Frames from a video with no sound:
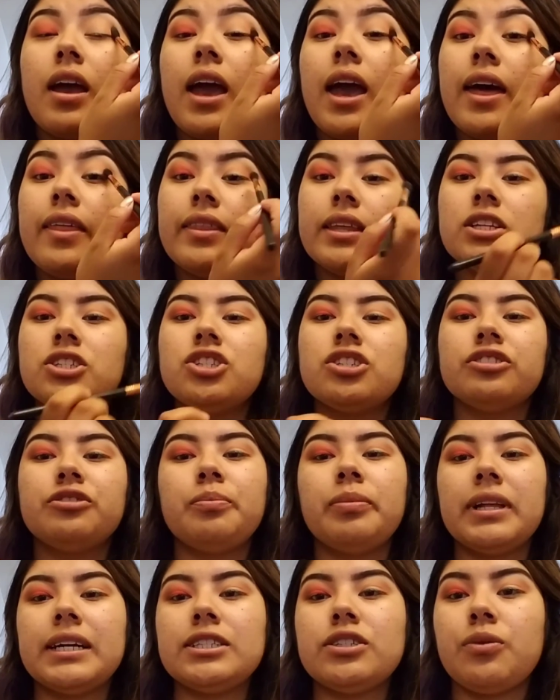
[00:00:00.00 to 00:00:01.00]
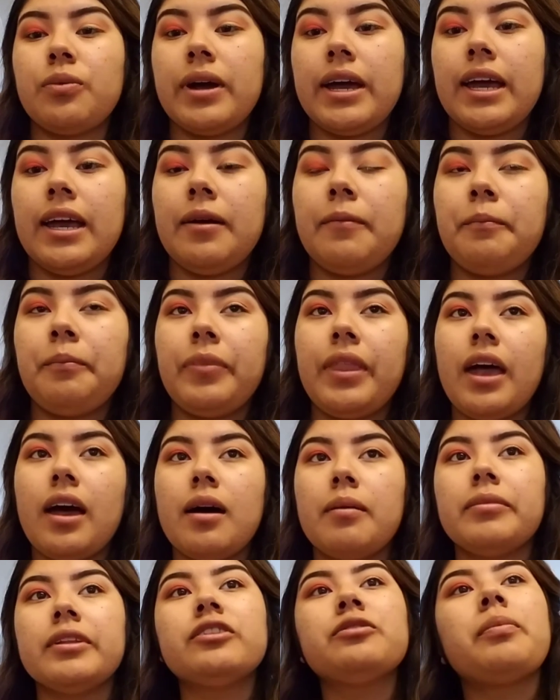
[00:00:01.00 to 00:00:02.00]
And then just blend away.
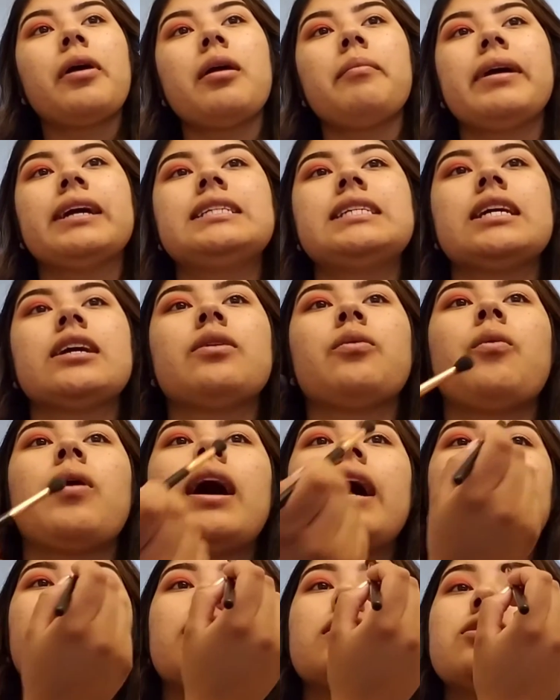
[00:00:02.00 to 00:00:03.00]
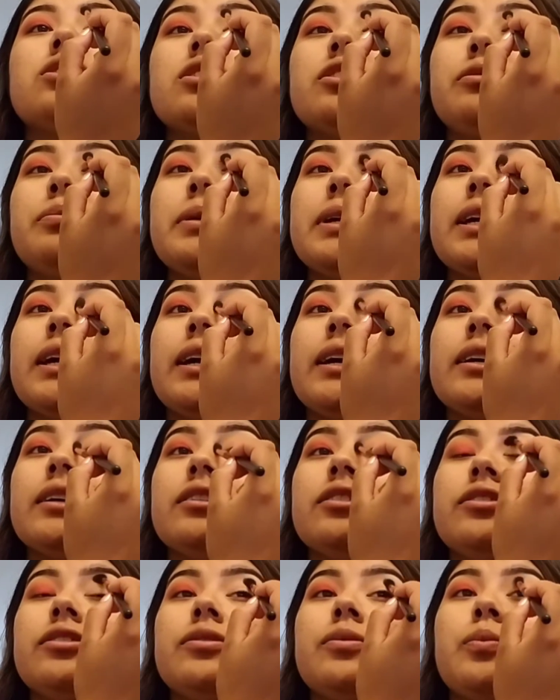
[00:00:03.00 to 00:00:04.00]
This part might take a while just
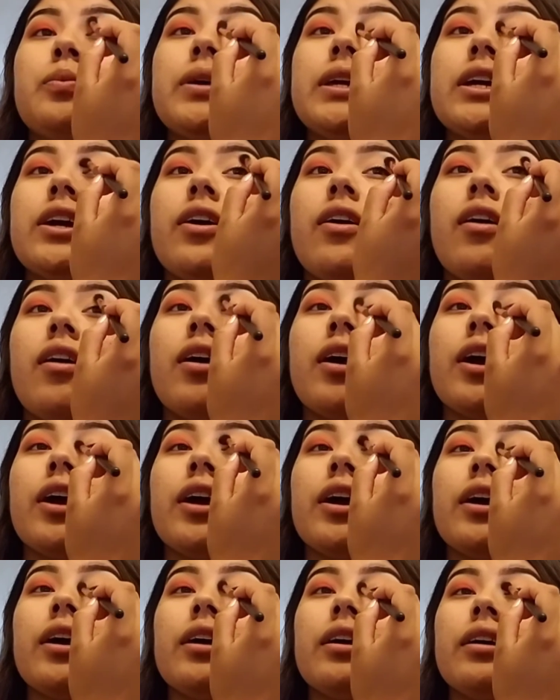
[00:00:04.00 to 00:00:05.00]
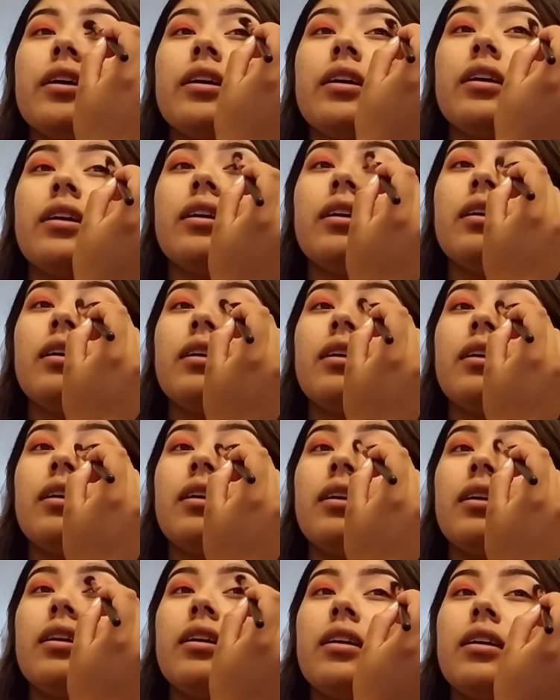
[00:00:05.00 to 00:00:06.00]
because we are
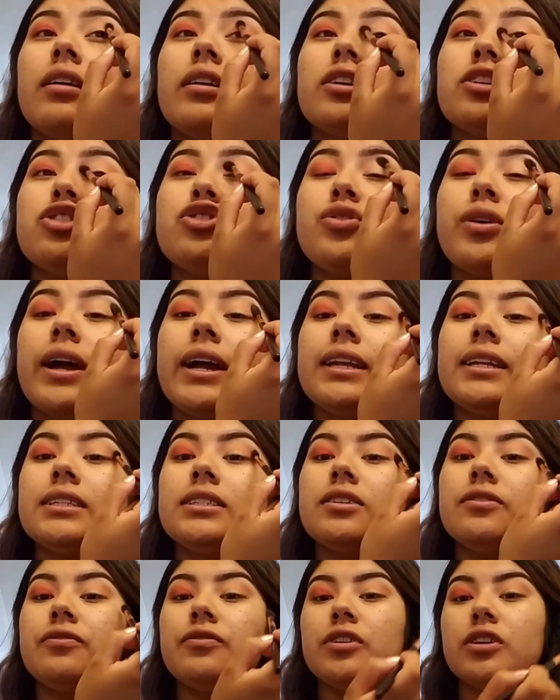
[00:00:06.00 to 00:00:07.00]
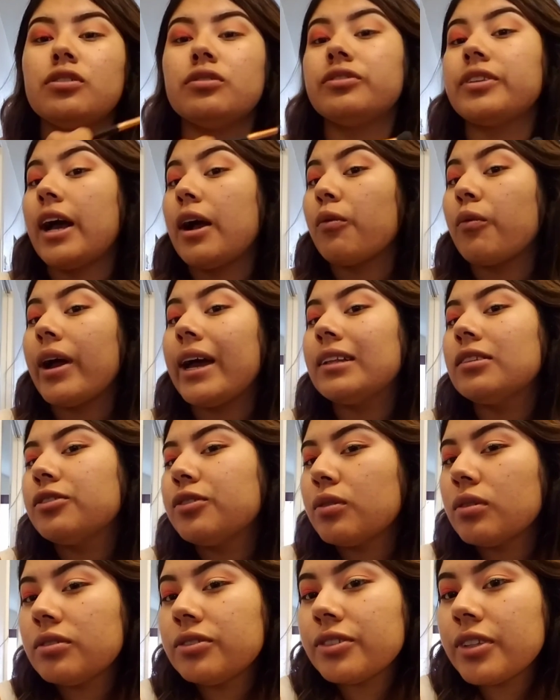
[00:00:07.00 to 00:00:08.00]
trying to diffuse that red so
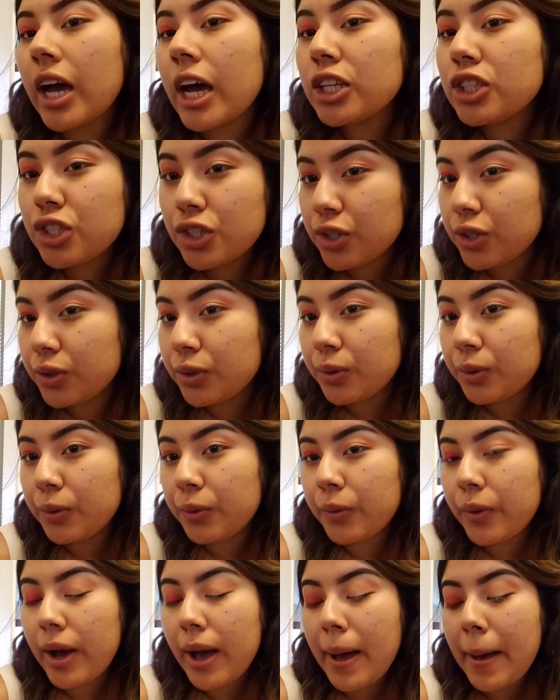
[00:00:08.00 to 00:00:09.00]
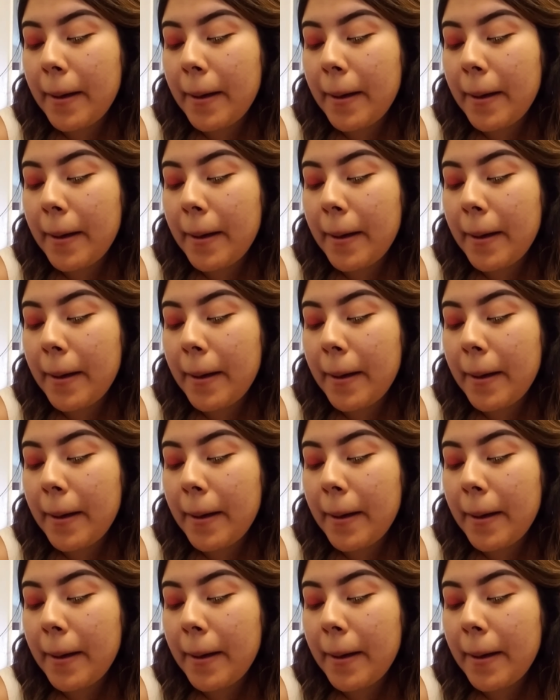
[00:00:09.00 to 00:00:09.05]
it's not too